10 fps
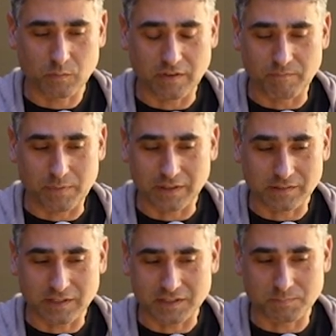we've
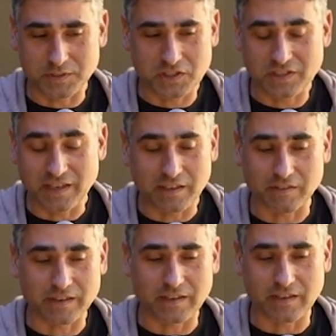built this
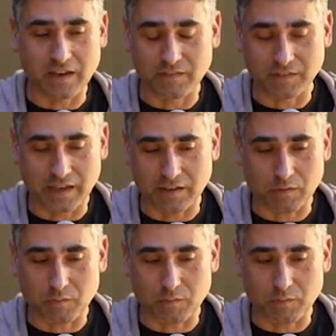machinery of like